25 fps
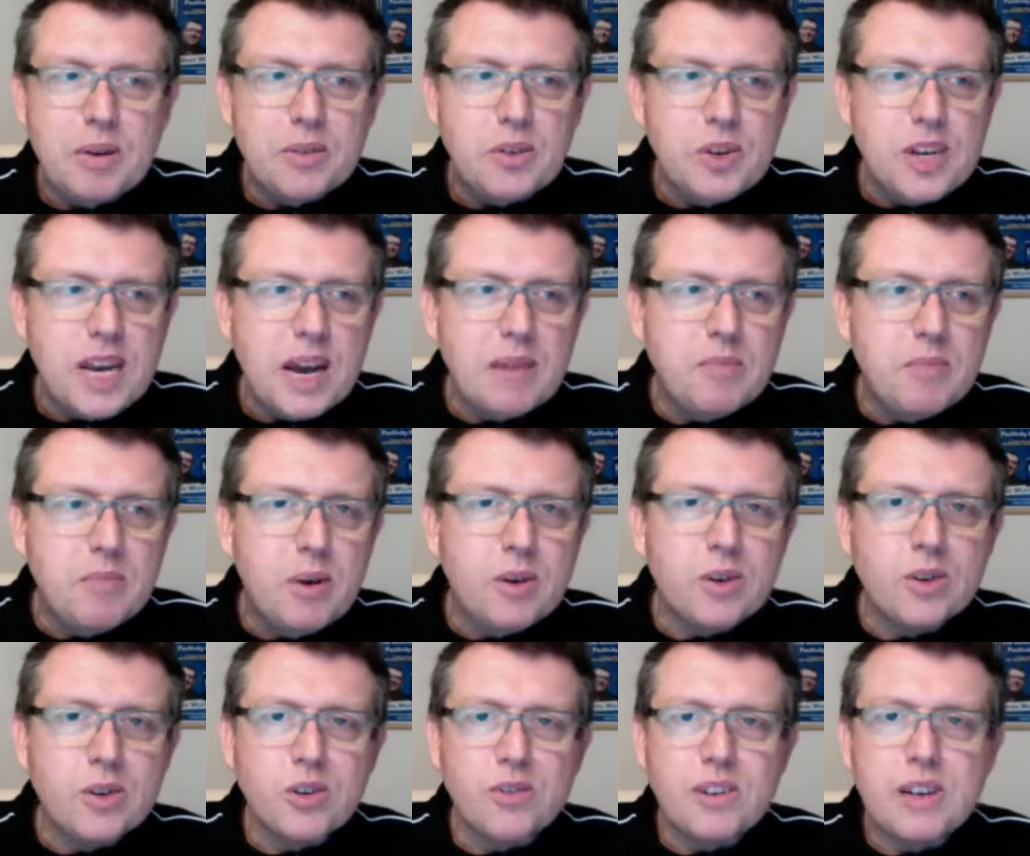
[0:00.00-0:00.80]
chat
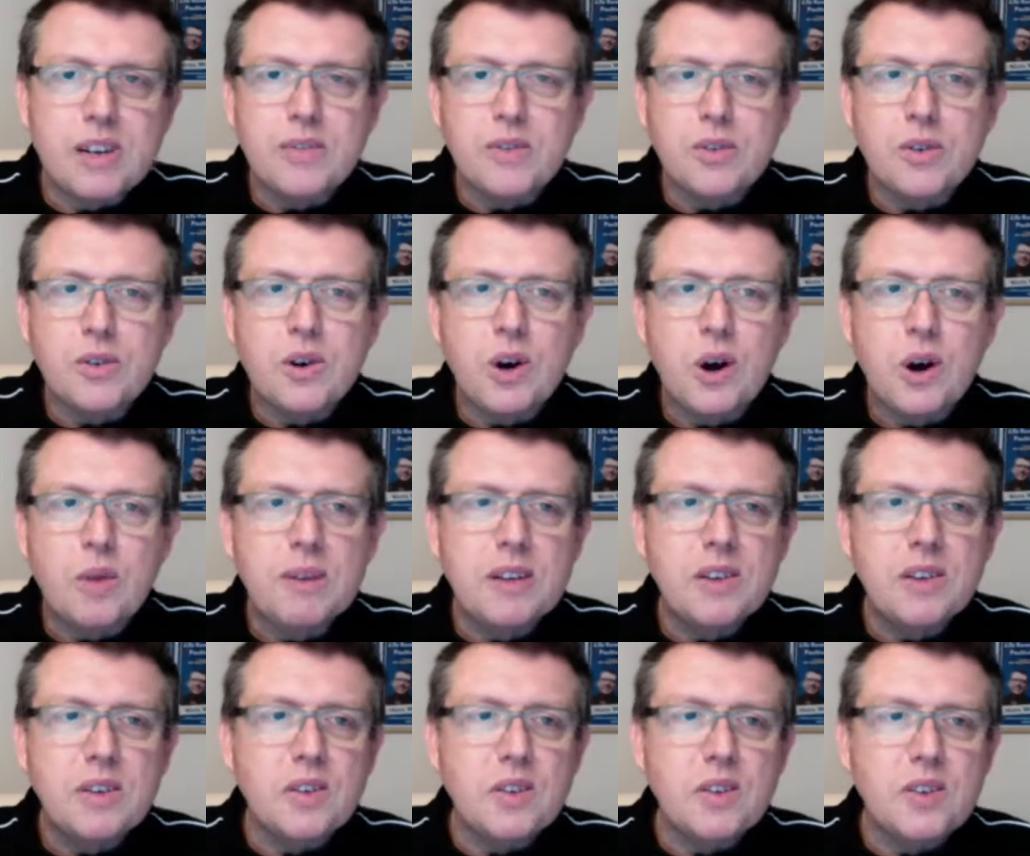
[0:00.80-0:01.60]
box, or any of your
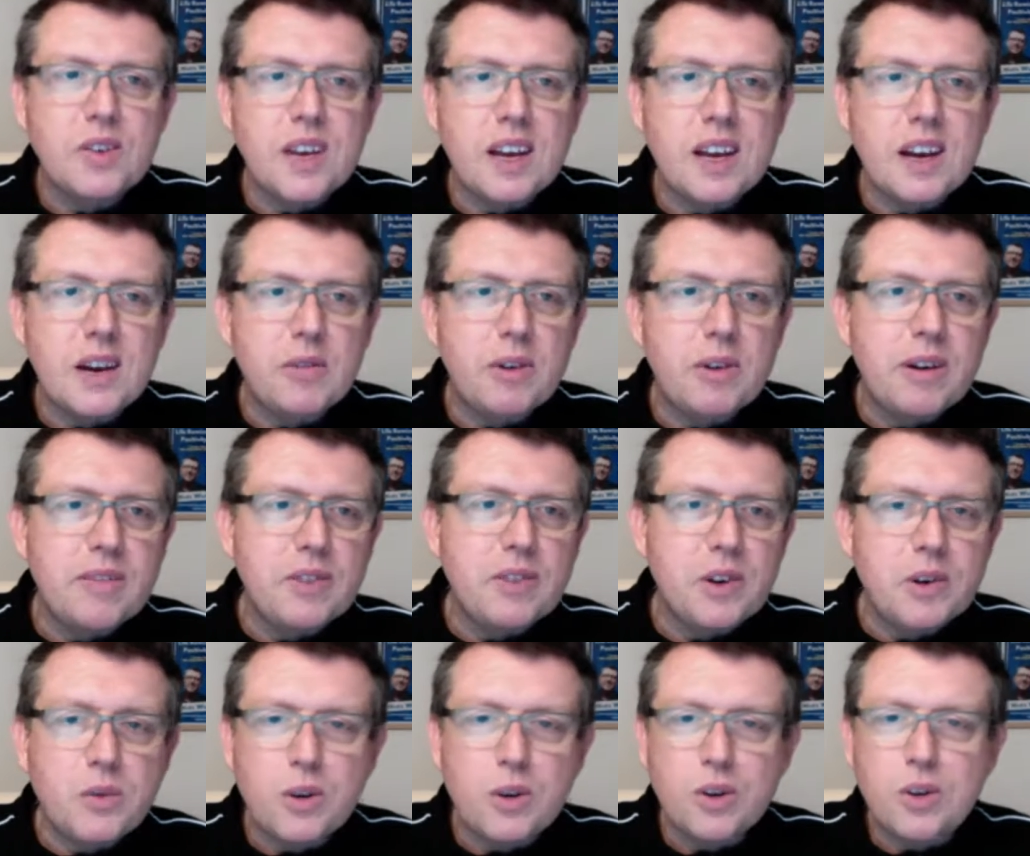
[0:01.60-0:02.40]
comments
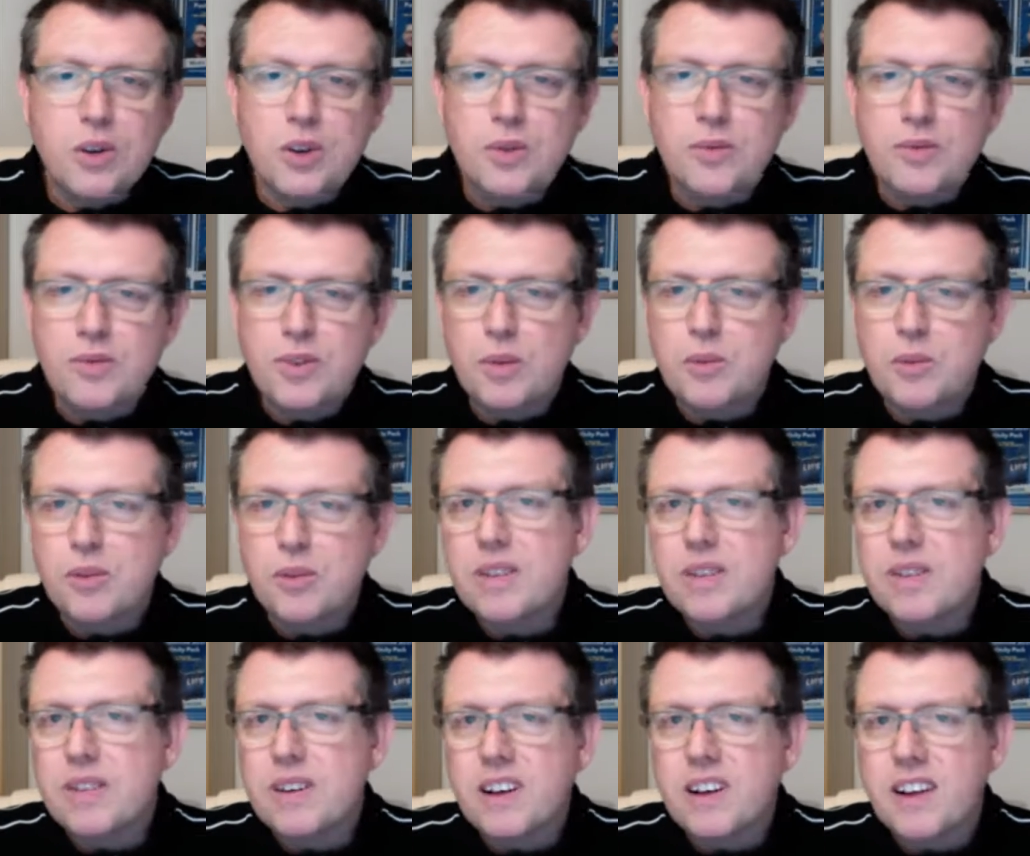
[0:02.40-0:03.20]
wherever you're watching from, or
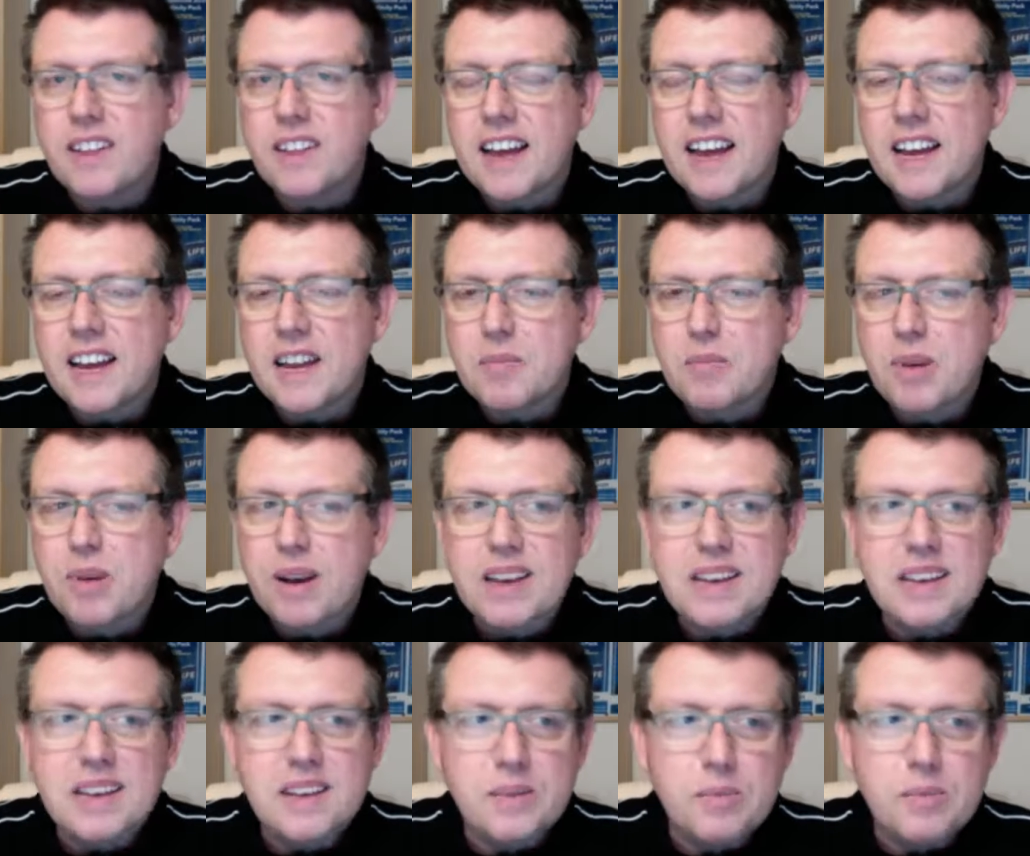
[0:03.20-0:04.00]
anything like that, then
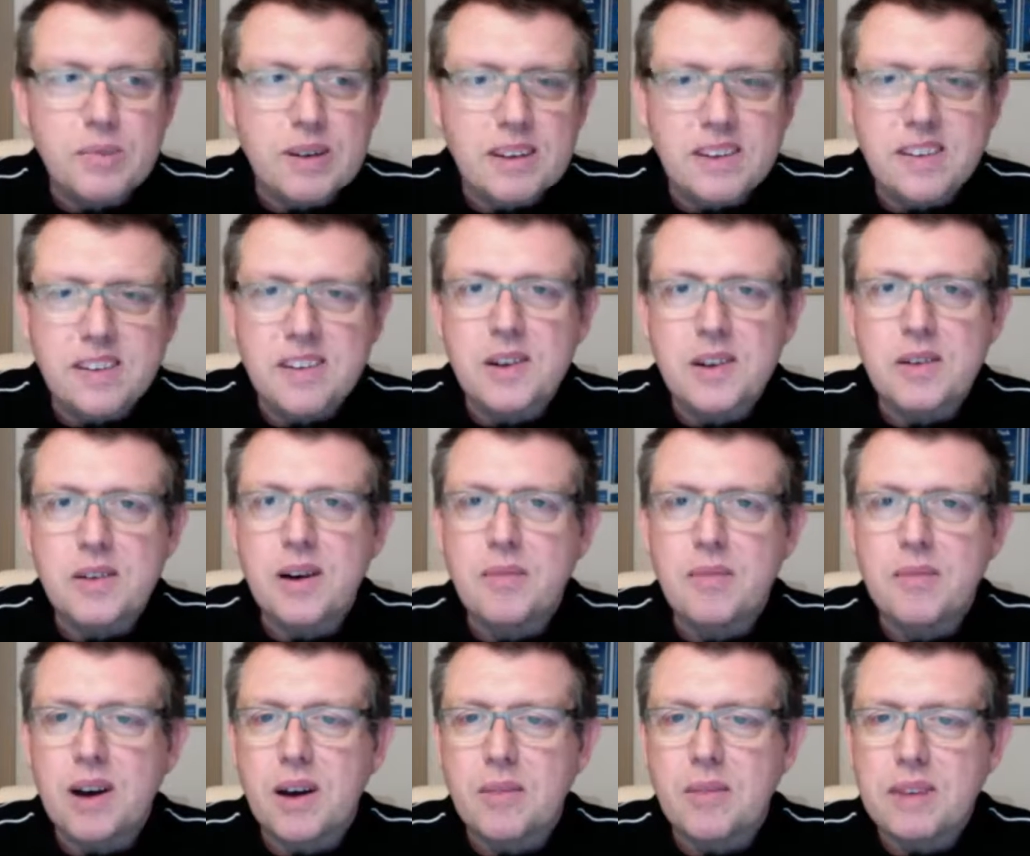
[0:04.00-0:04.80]
please do.
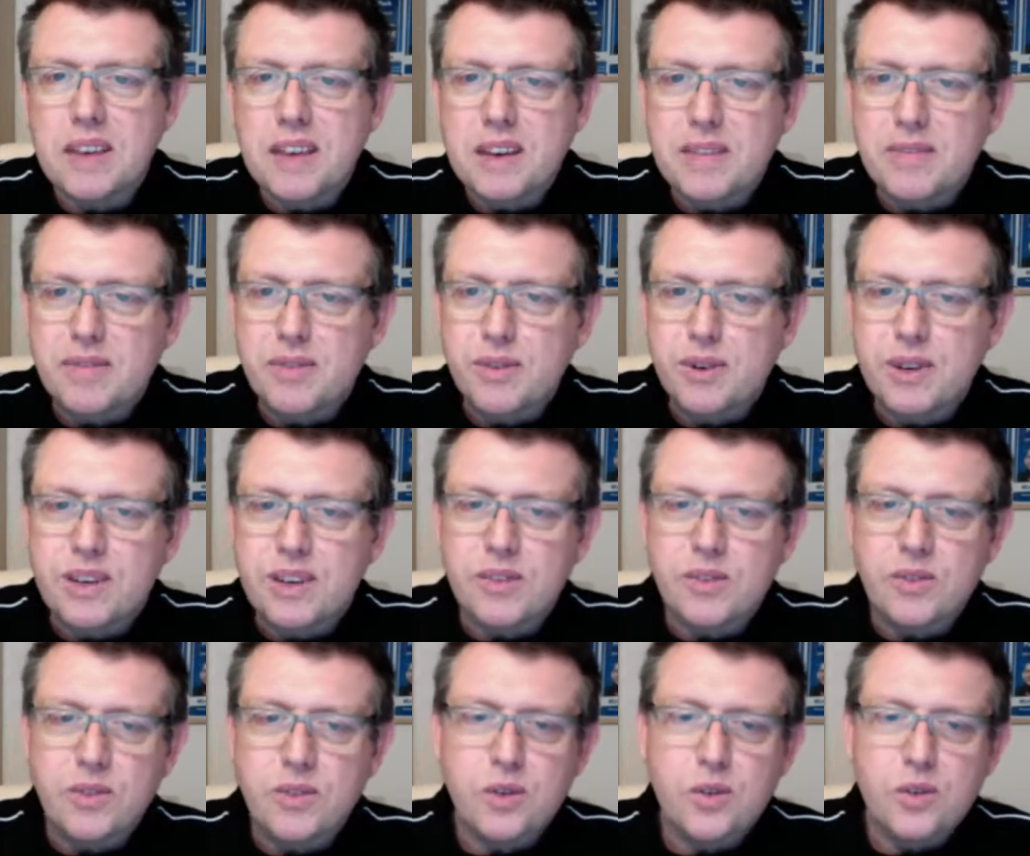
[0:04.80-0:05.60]
I'm here for
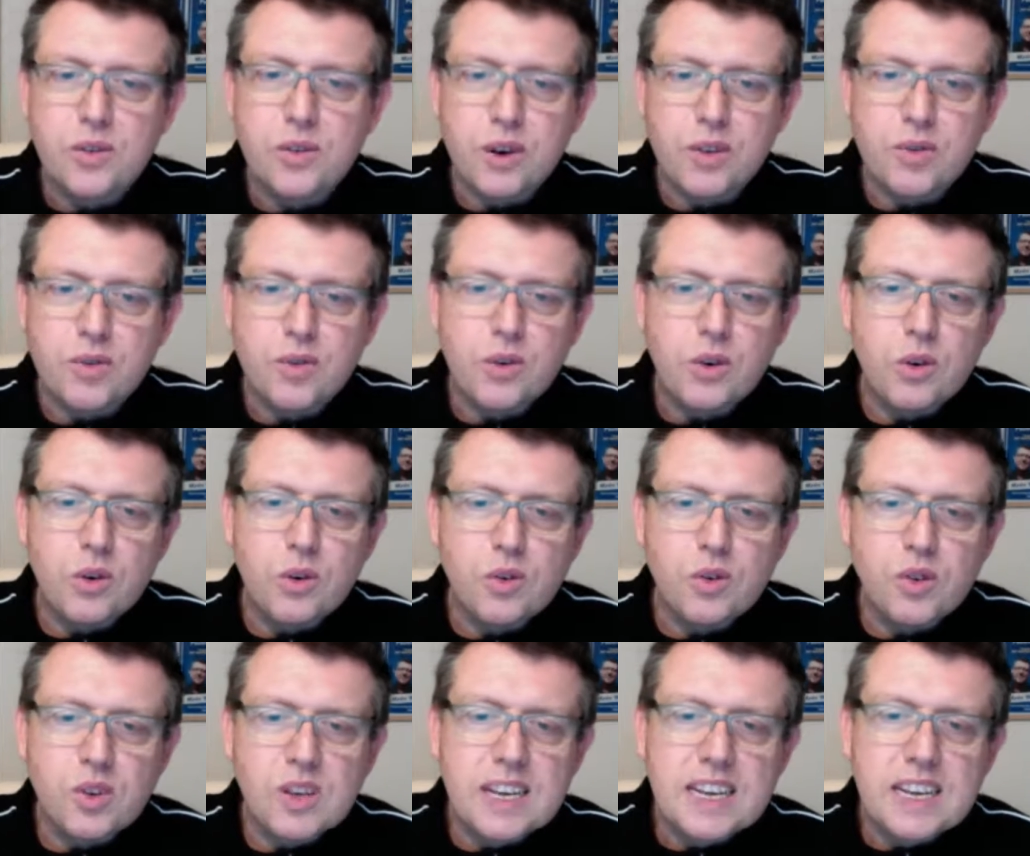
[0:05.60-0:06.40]
you, of
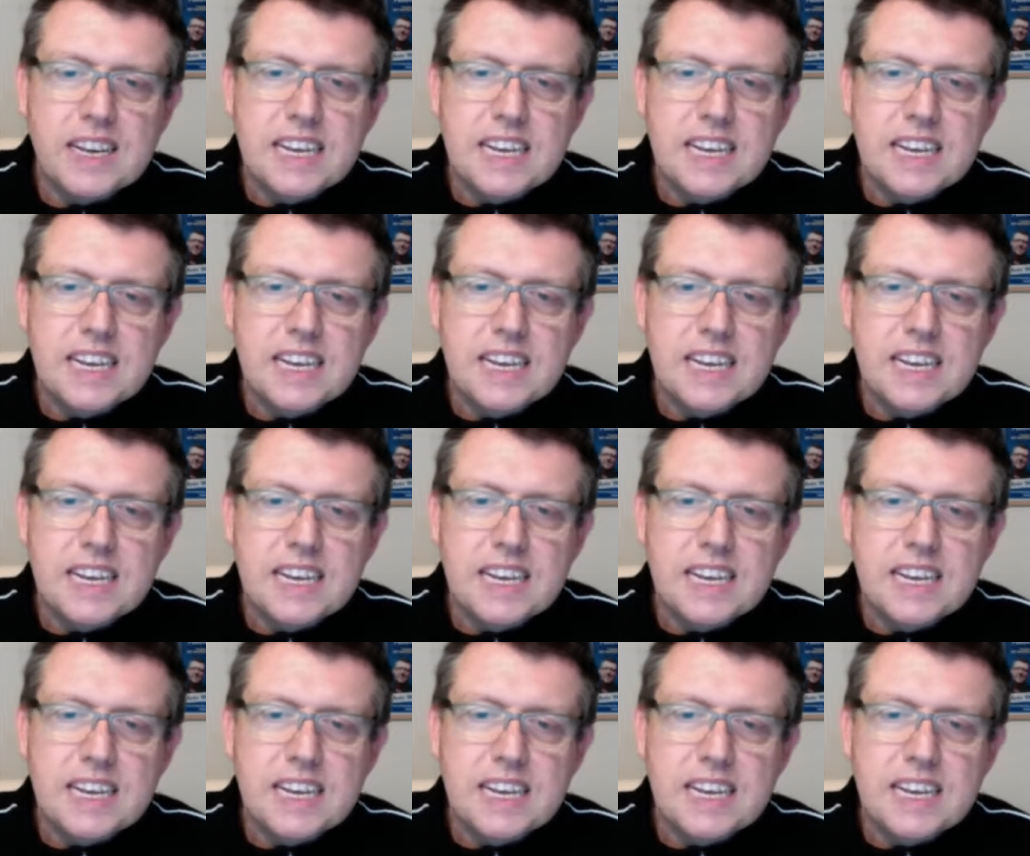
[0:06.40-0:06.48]
course.